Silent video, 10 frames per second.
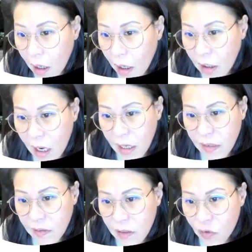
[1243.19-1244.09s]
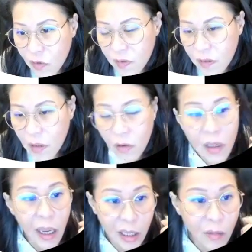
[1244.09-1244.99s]
Anais interested. Okay,
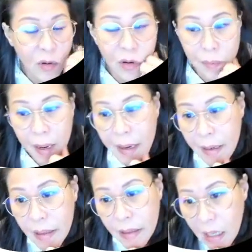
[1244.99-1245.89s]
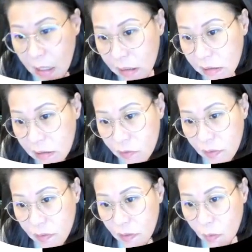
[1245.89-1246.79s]
I keep it in mind. Uh, Anais
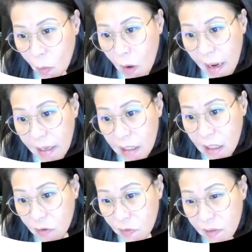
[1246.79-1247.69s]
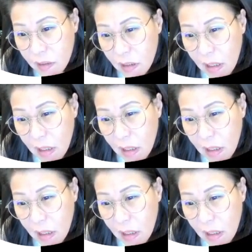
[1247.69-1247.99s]
interested. Wong Ai Ling interested.